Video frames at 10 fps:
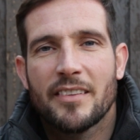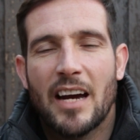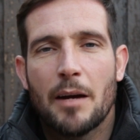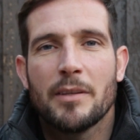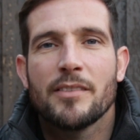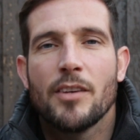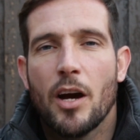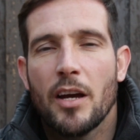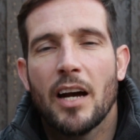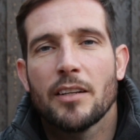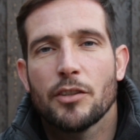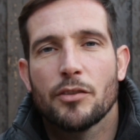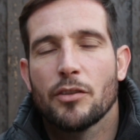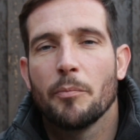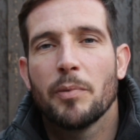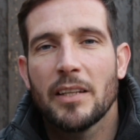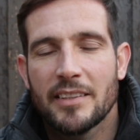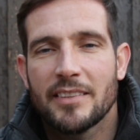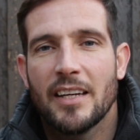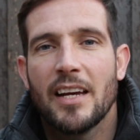the time is now. I just
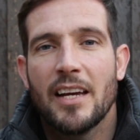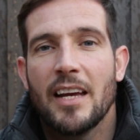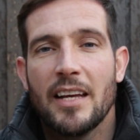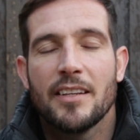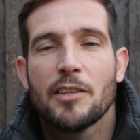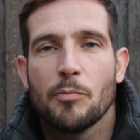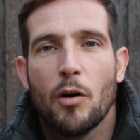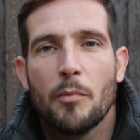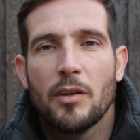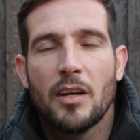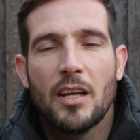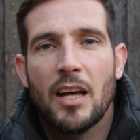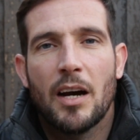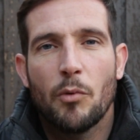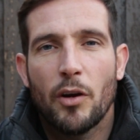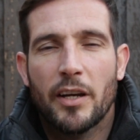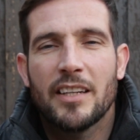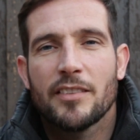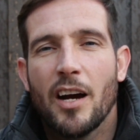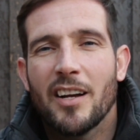completely stay in this moment. I'm working
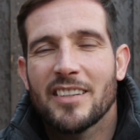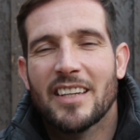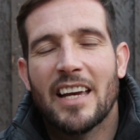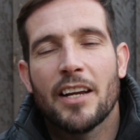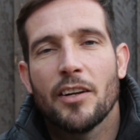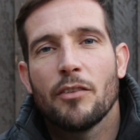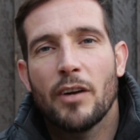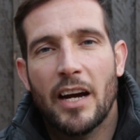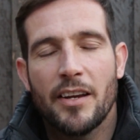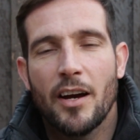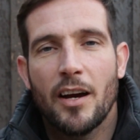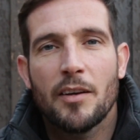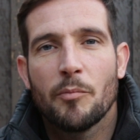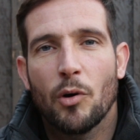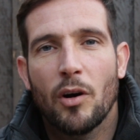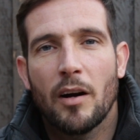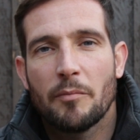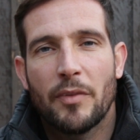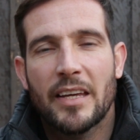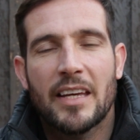as hard as I can right now, but
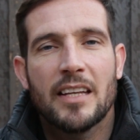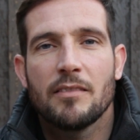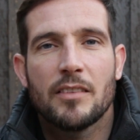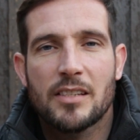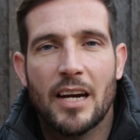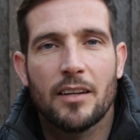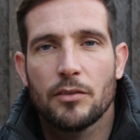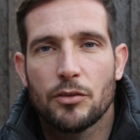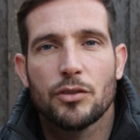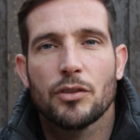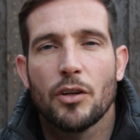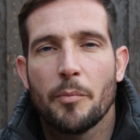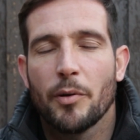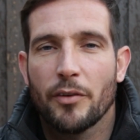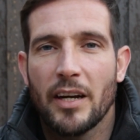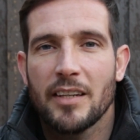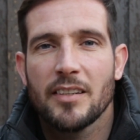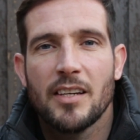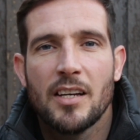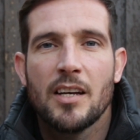I'm thinking the channel is just going to progress
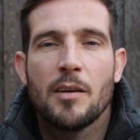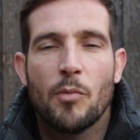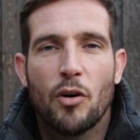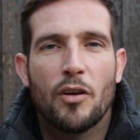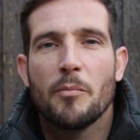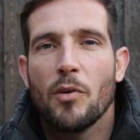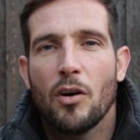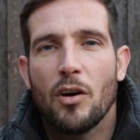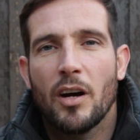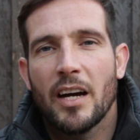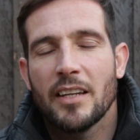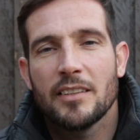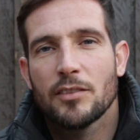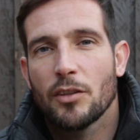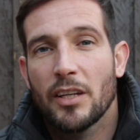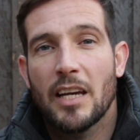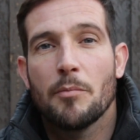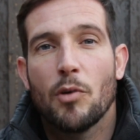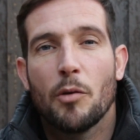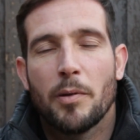more and more, and it's going to
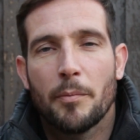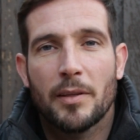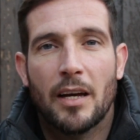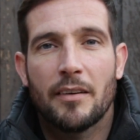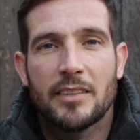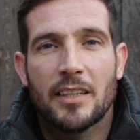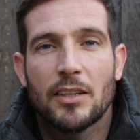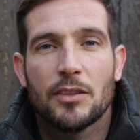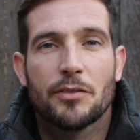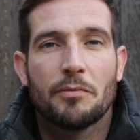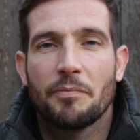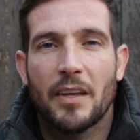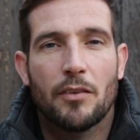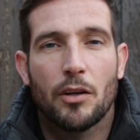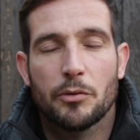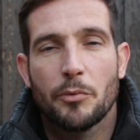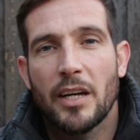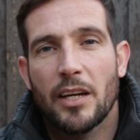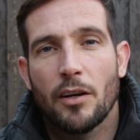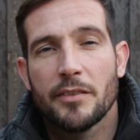gain more popularity because I've got some
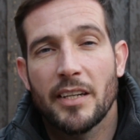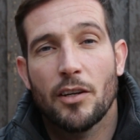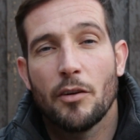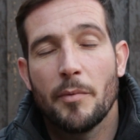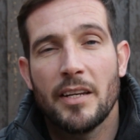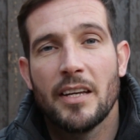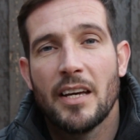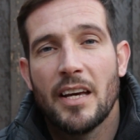great content coming,